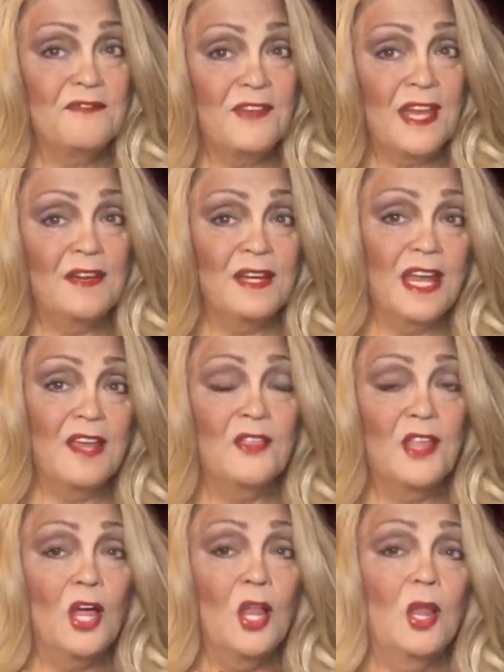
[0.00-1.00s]
found out
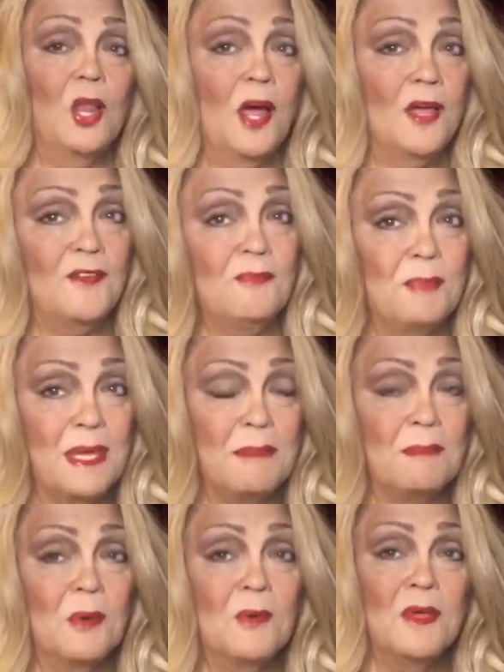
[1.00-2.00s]
that a lot of
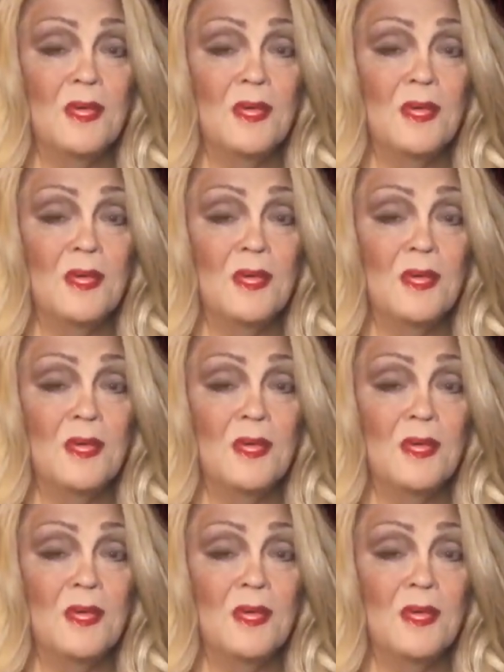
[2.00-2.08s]
people